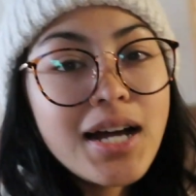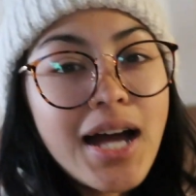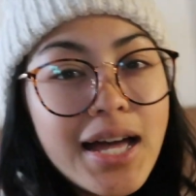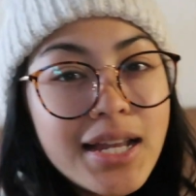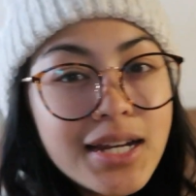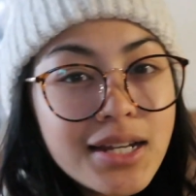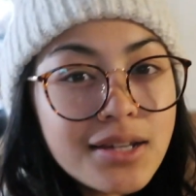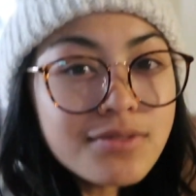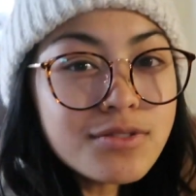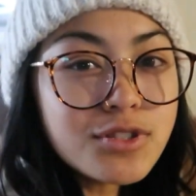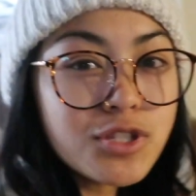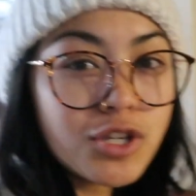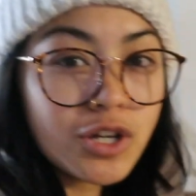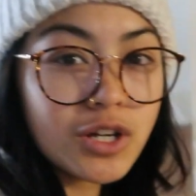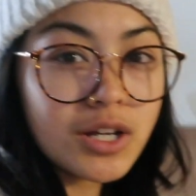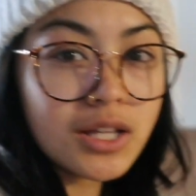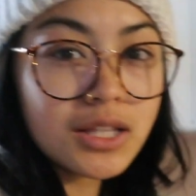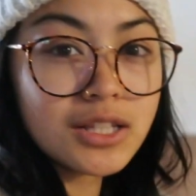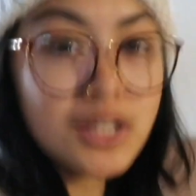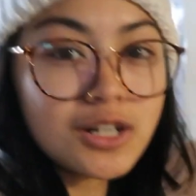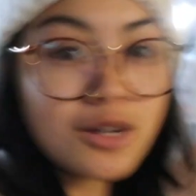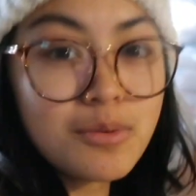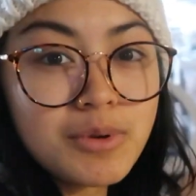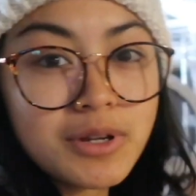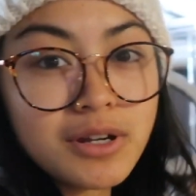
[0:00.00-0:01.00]
kind of took a
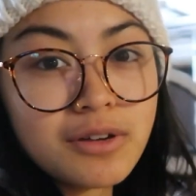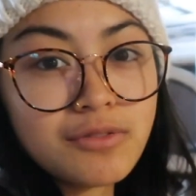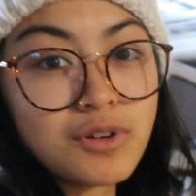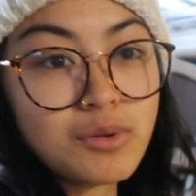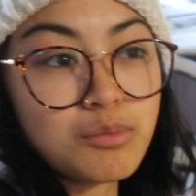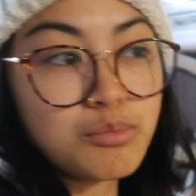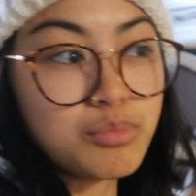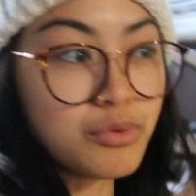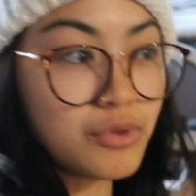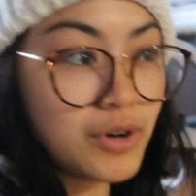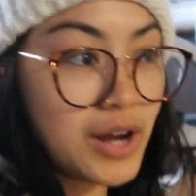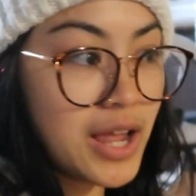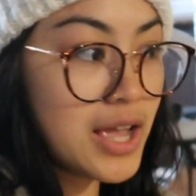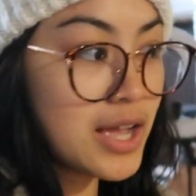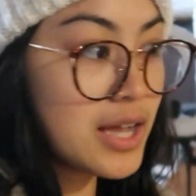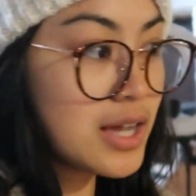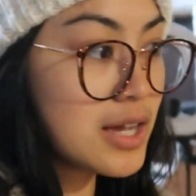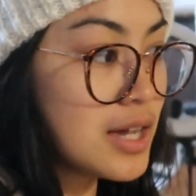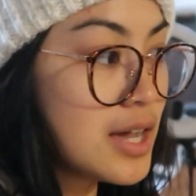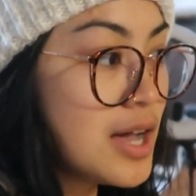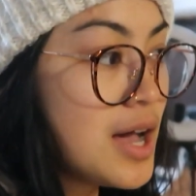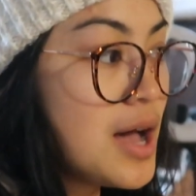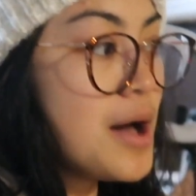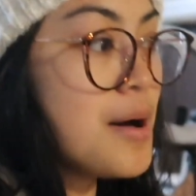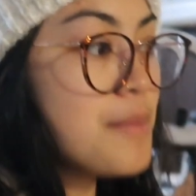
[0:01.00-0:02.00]
little bit of a
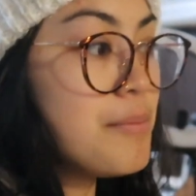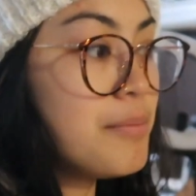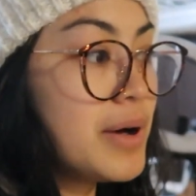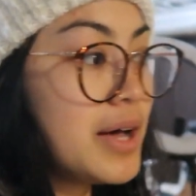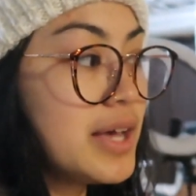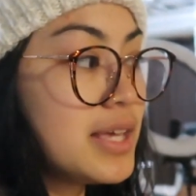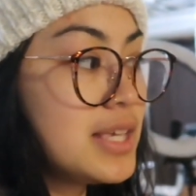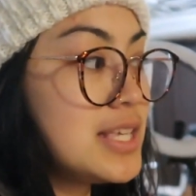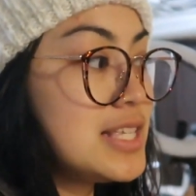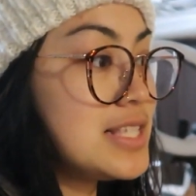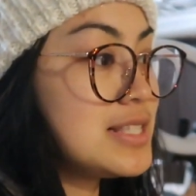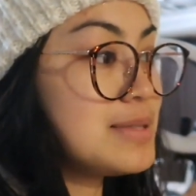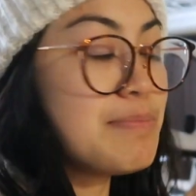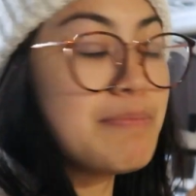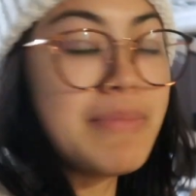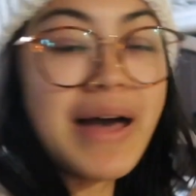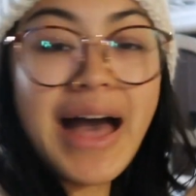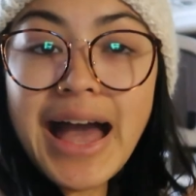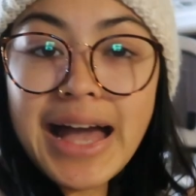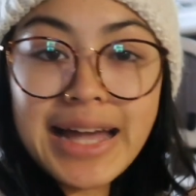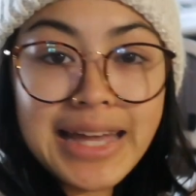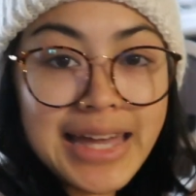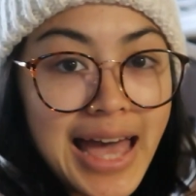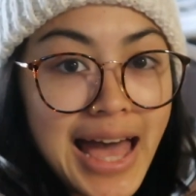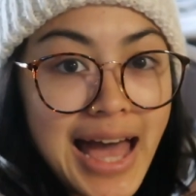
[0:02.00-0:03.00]
break, but he's
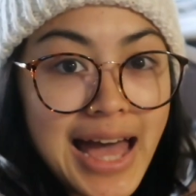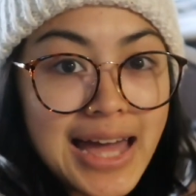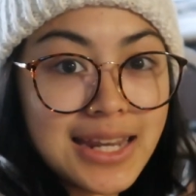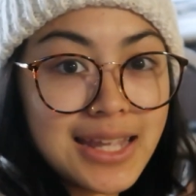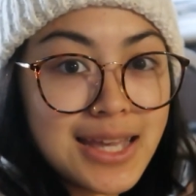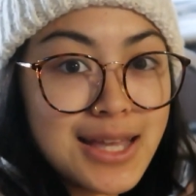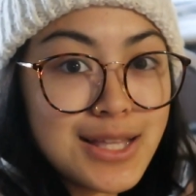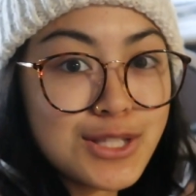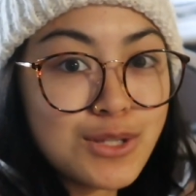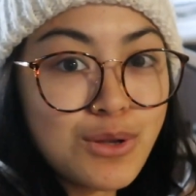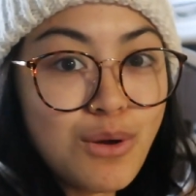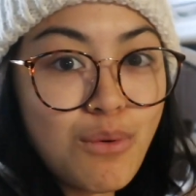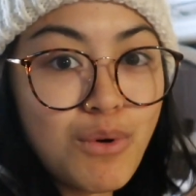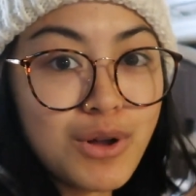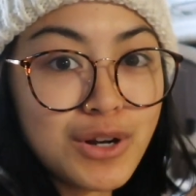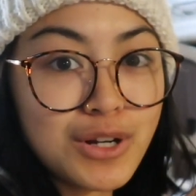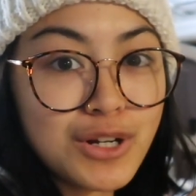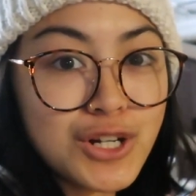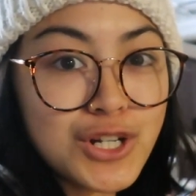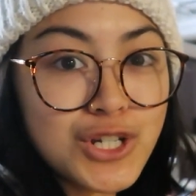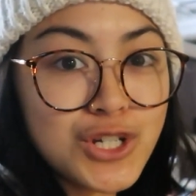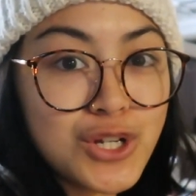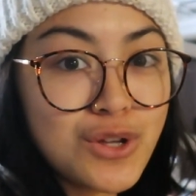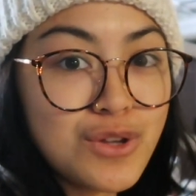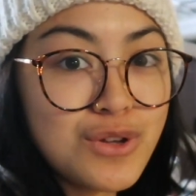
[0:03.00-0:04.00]
back at it, so I
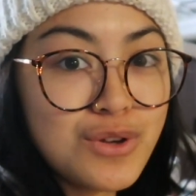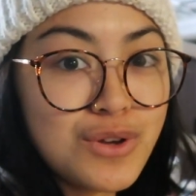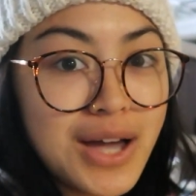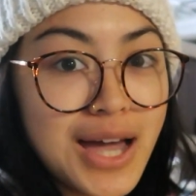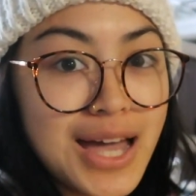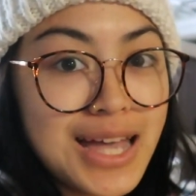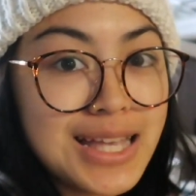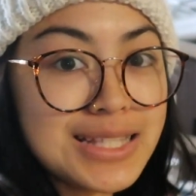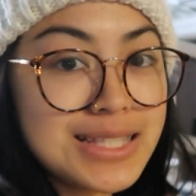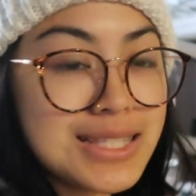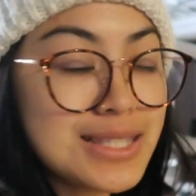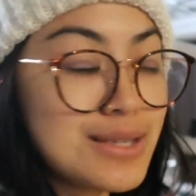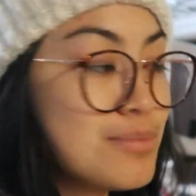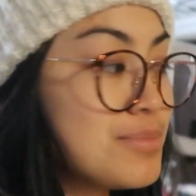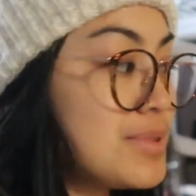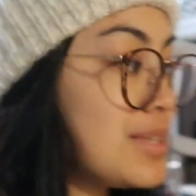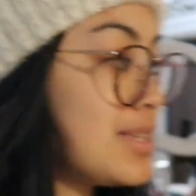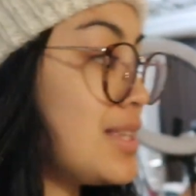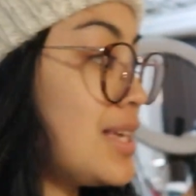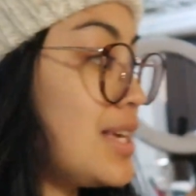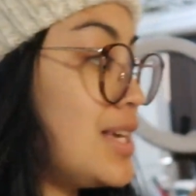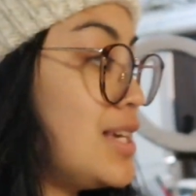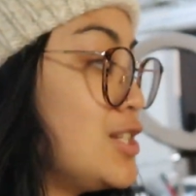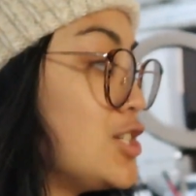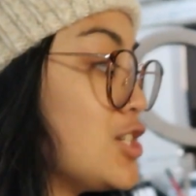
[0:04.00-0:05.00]
wanted to show you guys
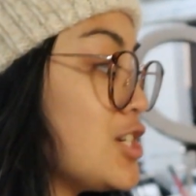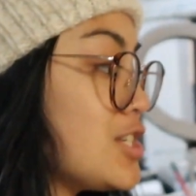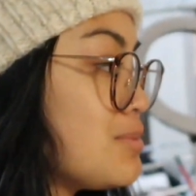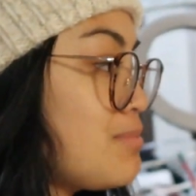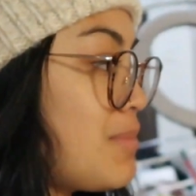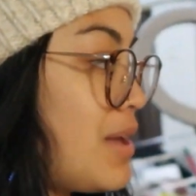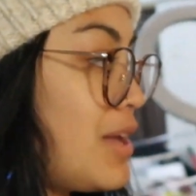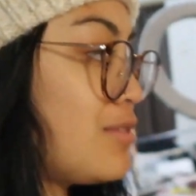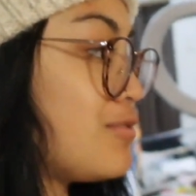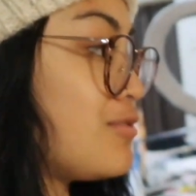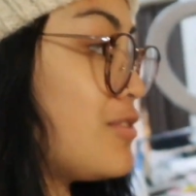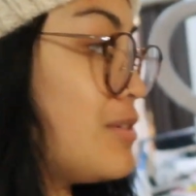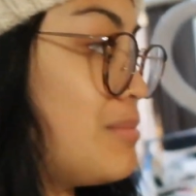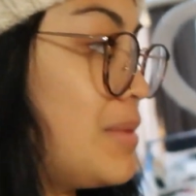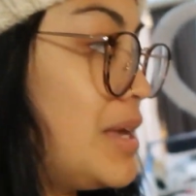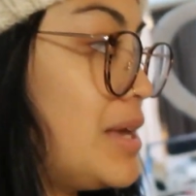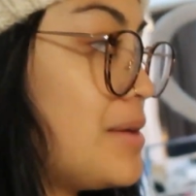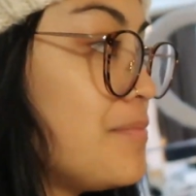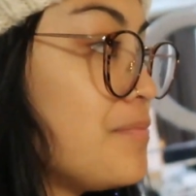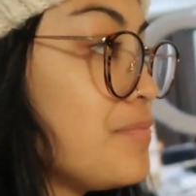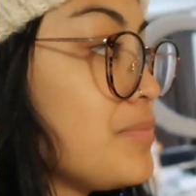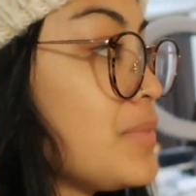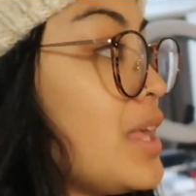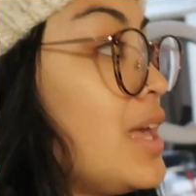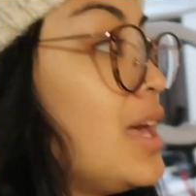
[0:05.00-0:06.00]
something that he just made for
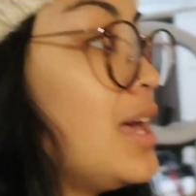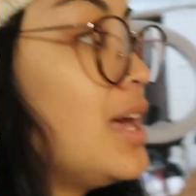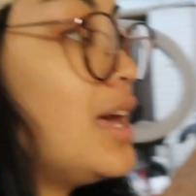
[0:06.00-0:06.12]
me.